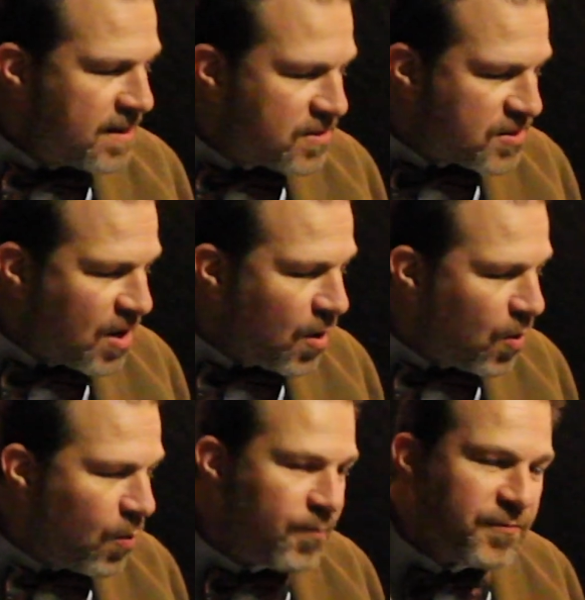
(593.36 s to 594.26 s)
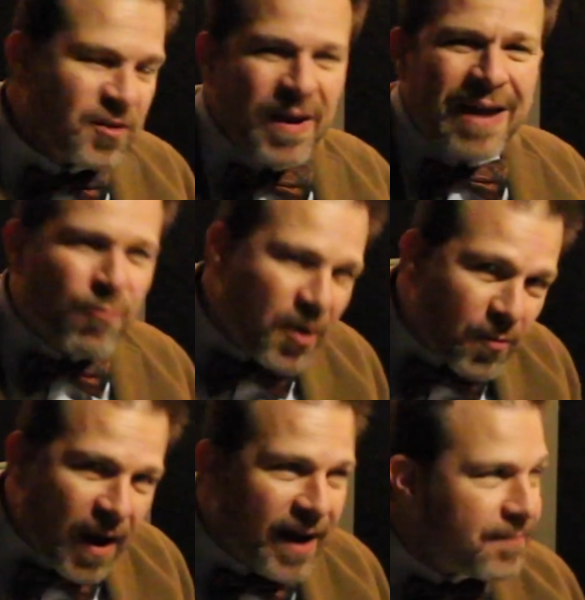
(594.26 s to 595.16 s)
So we had one
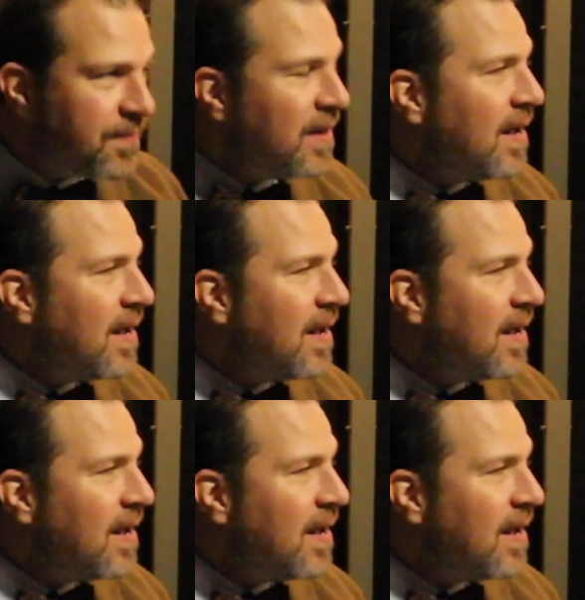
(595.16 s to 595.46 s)
rye.